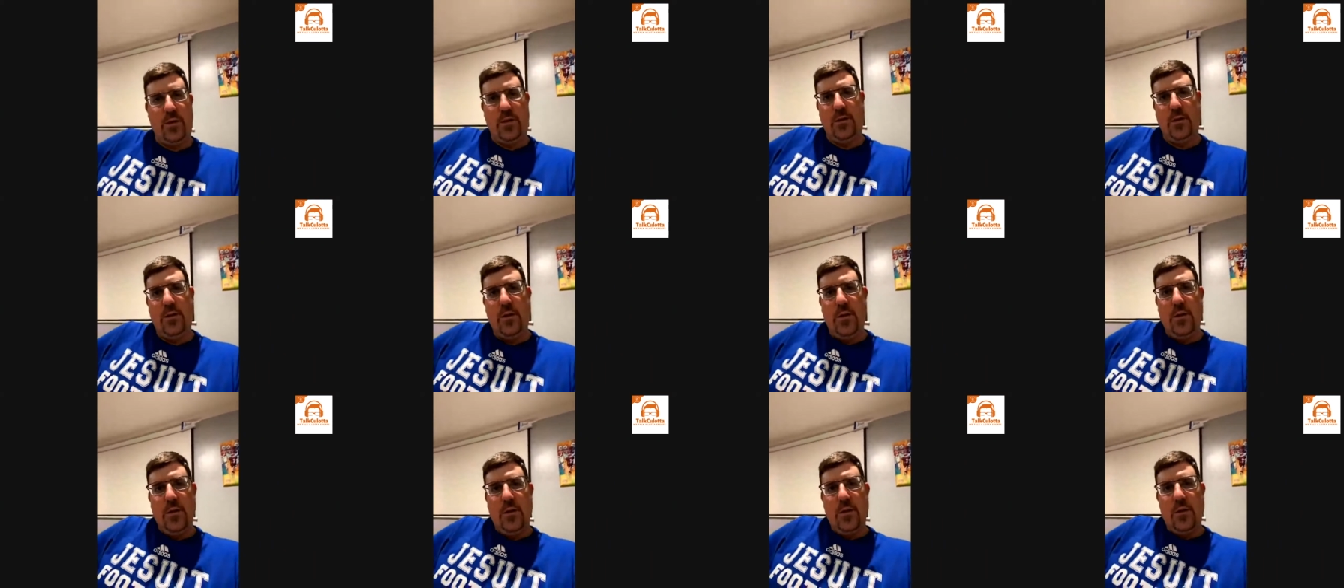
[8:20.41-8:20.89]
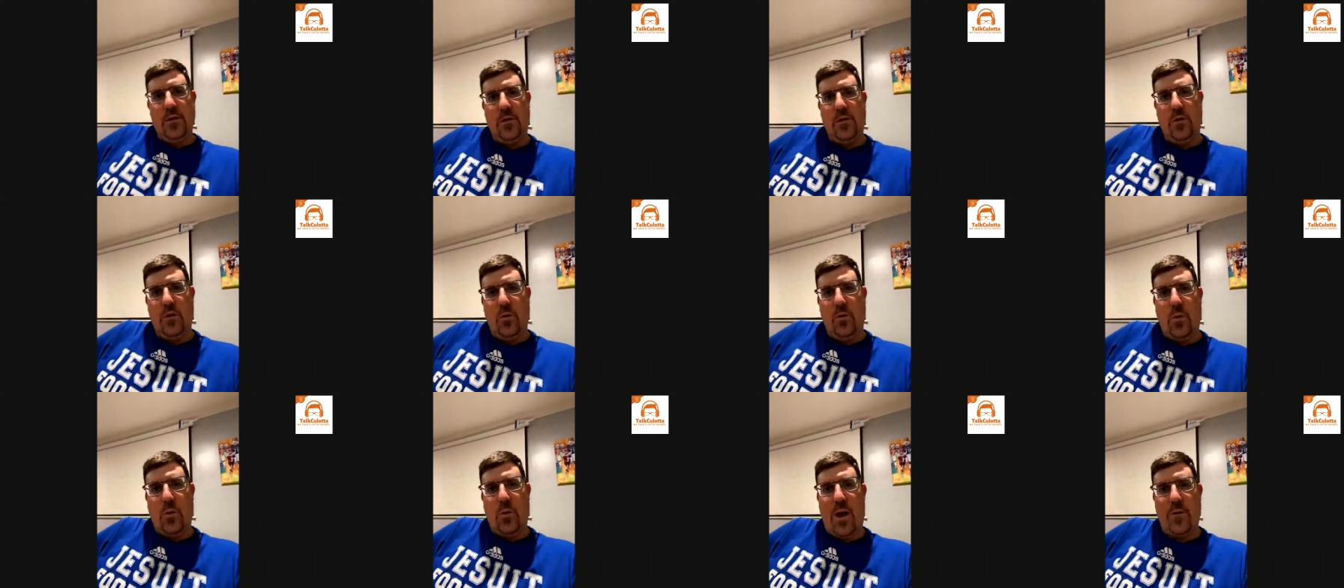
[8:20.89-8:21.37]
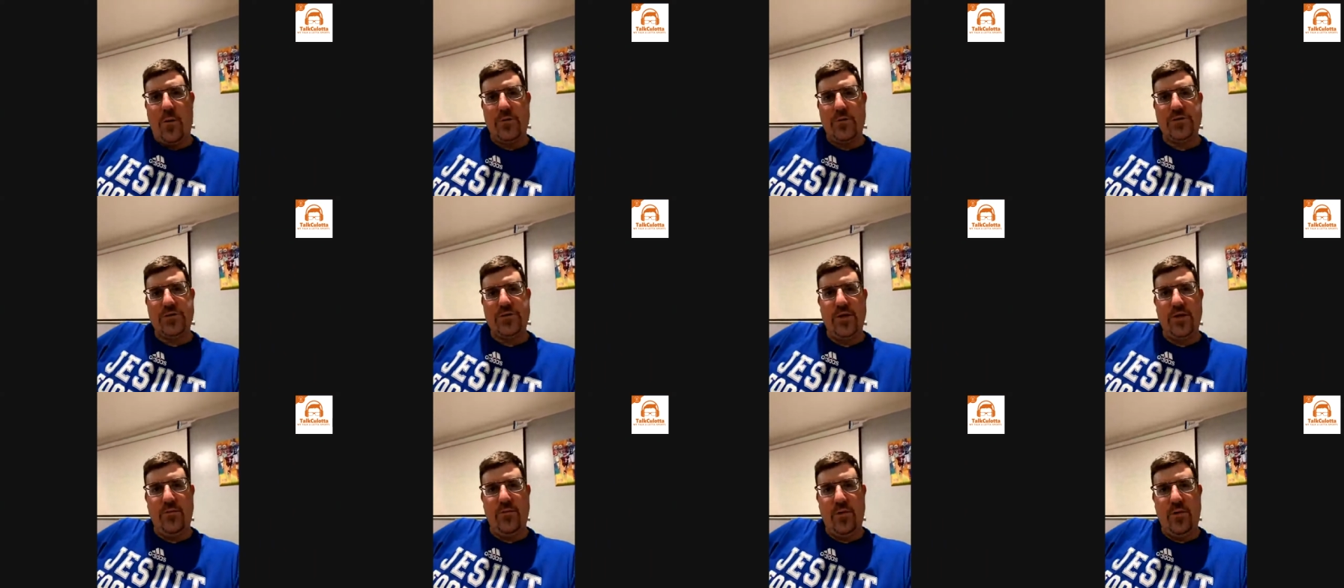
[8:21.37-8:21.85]
And you know, a wide
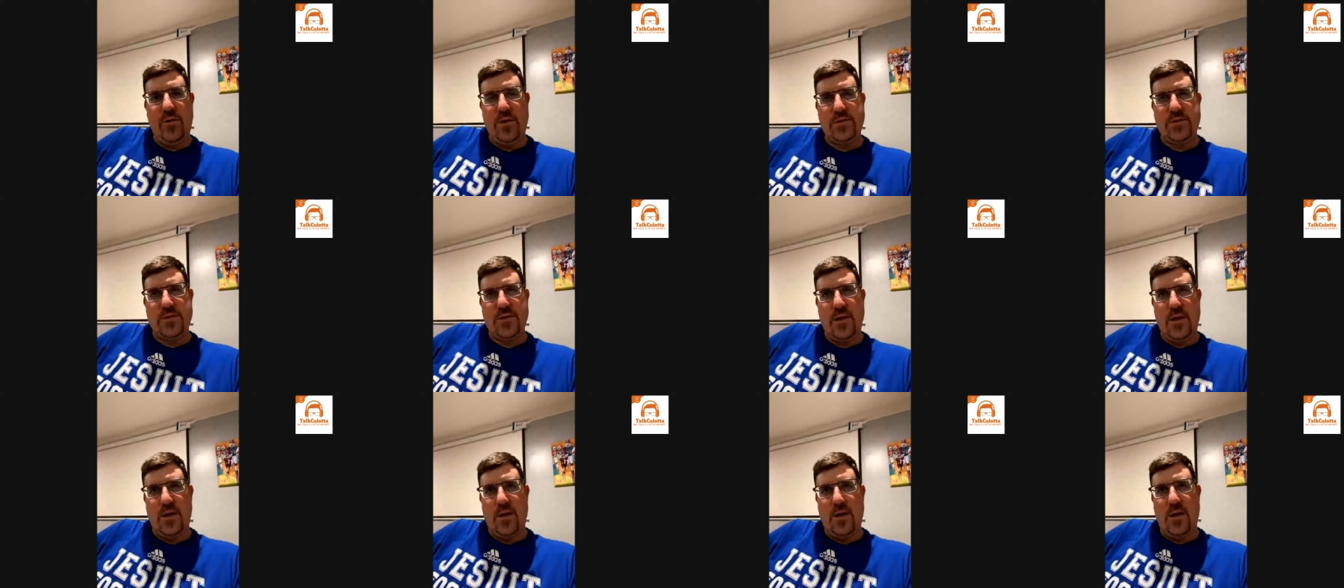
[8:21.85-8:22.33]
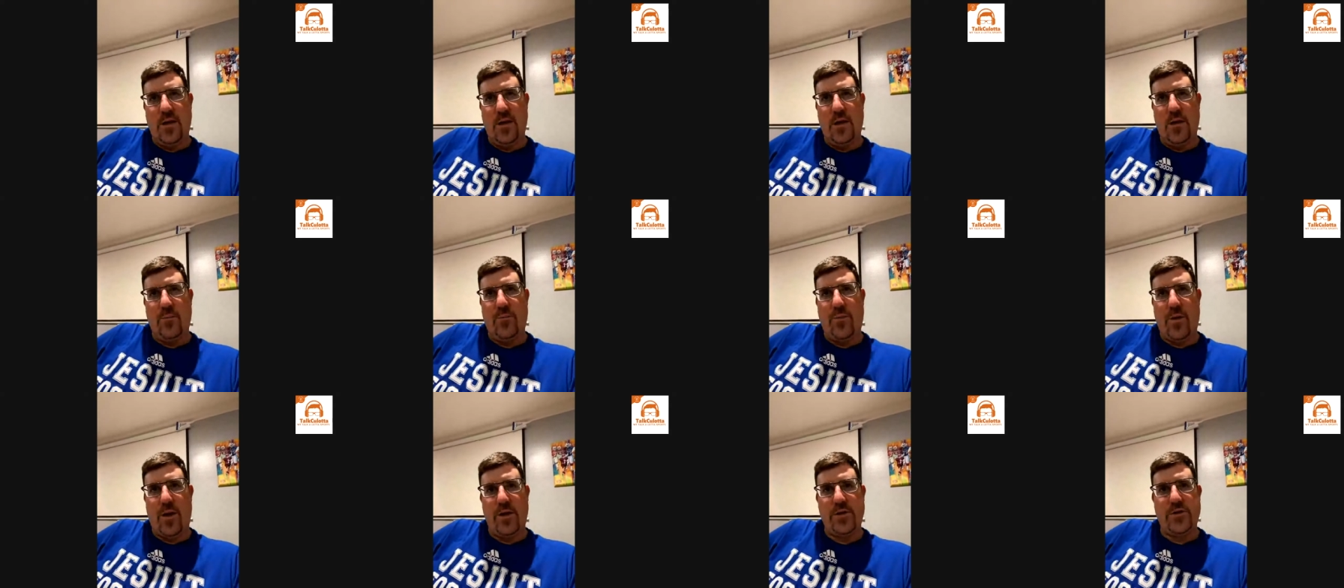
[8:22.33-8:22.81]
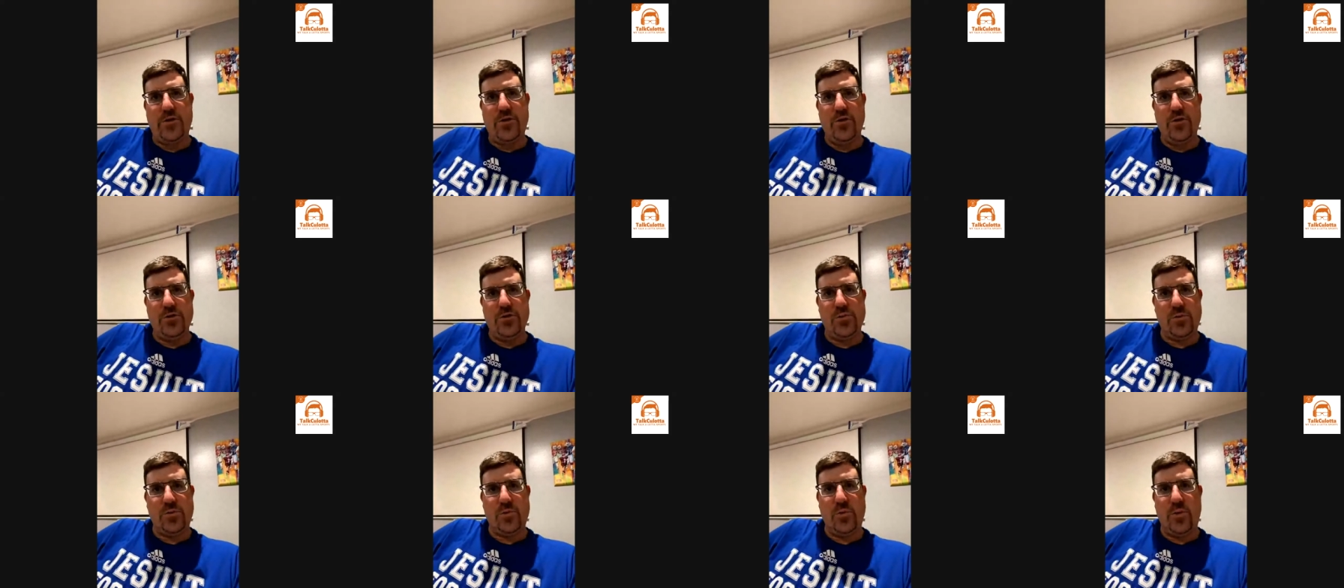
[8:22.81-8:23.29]
receiver that's uh, probably
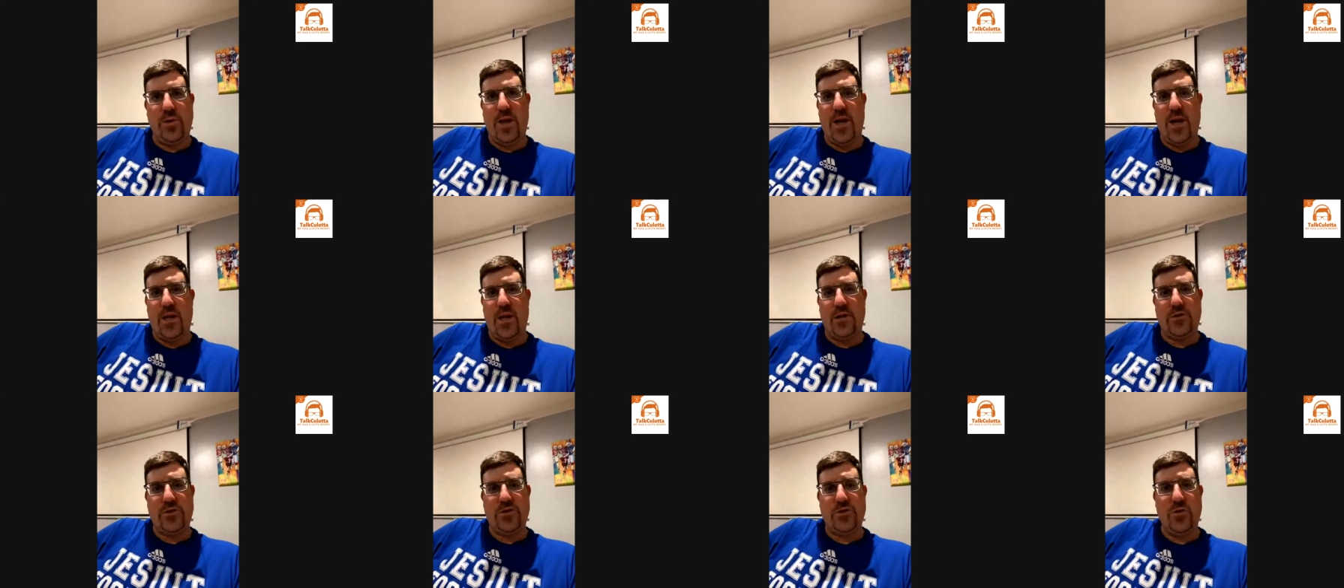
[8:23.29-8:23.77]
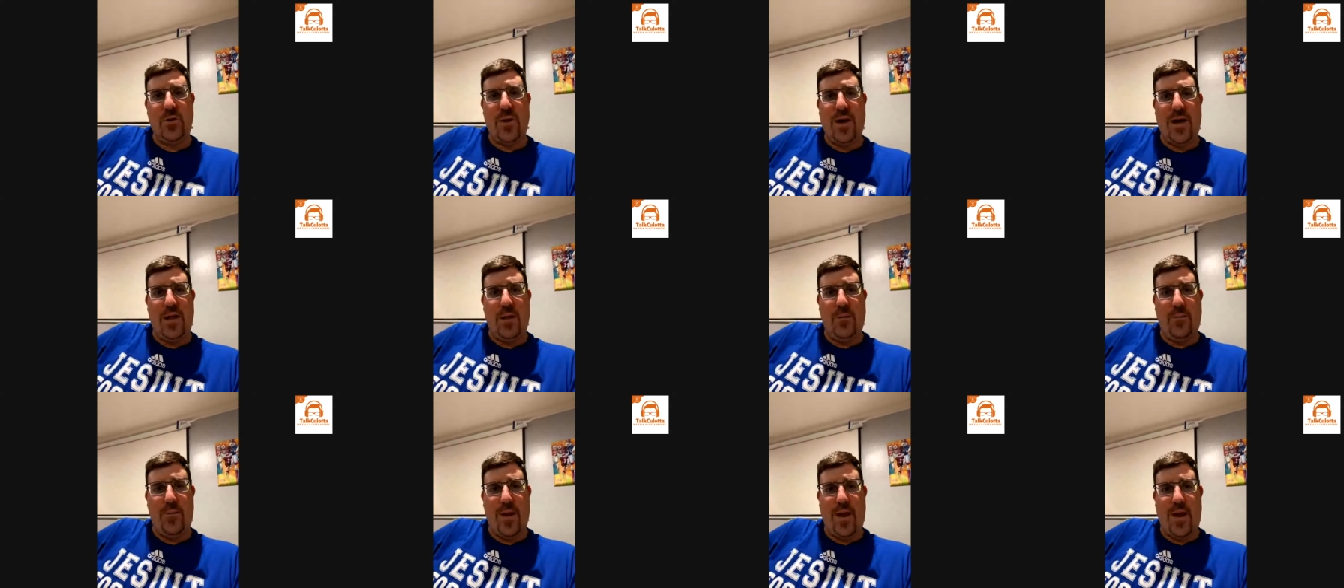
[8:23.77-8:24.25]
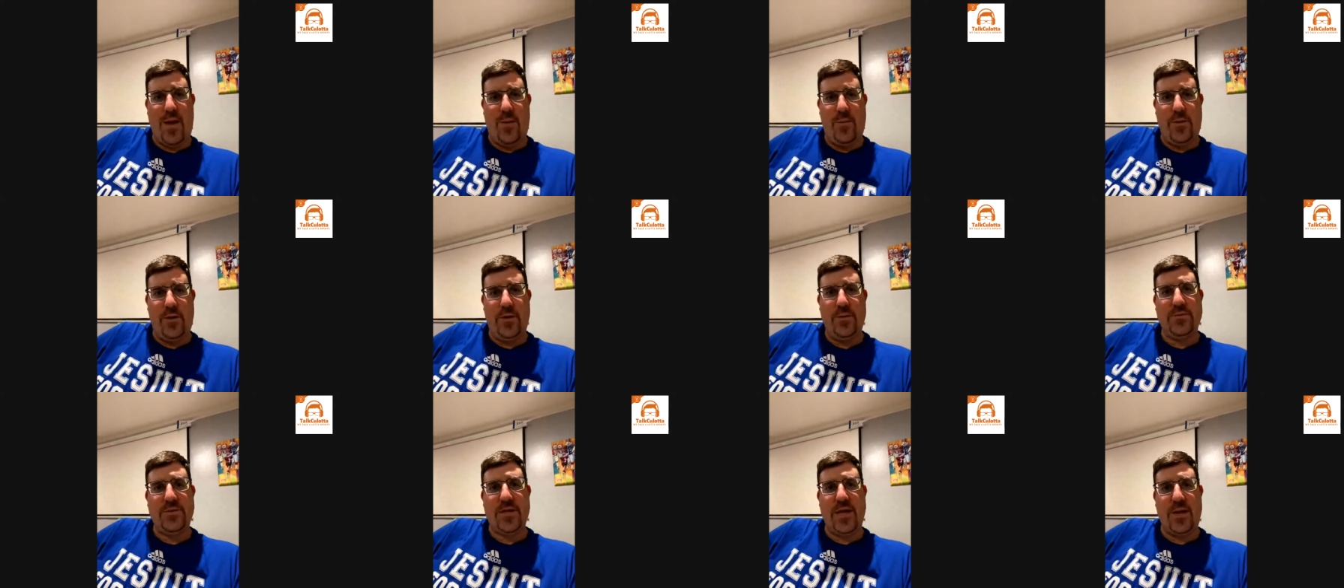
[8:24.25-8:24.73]
choosing between LSU,
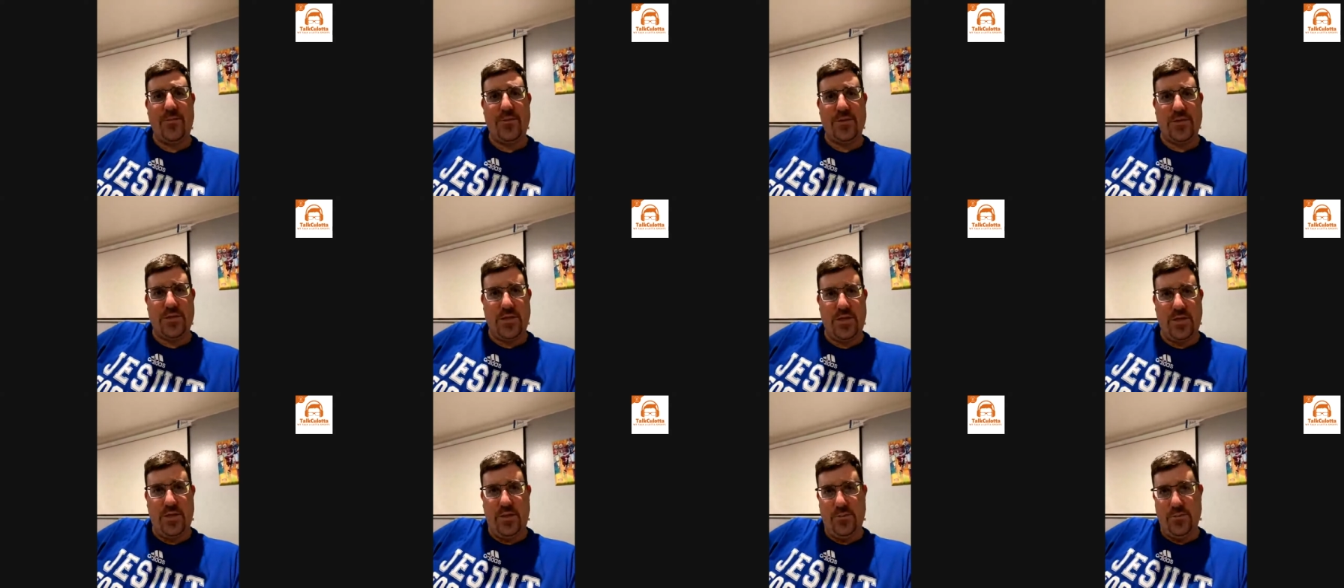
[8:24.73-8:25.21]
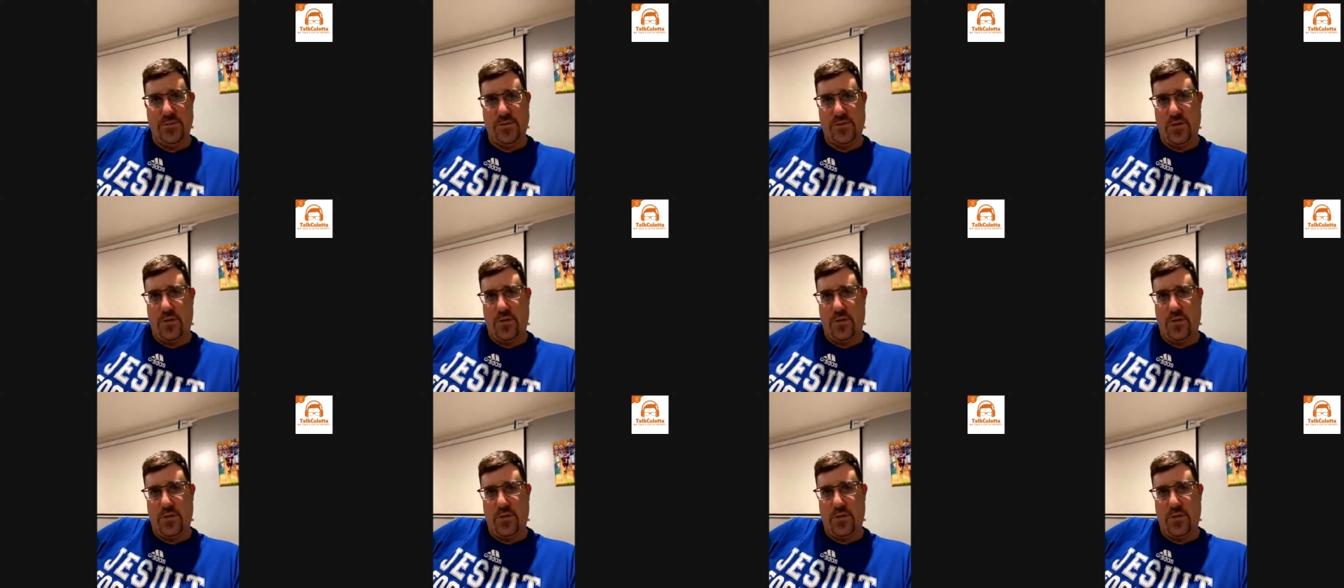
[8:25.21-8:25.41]
Alabama, and them type of team.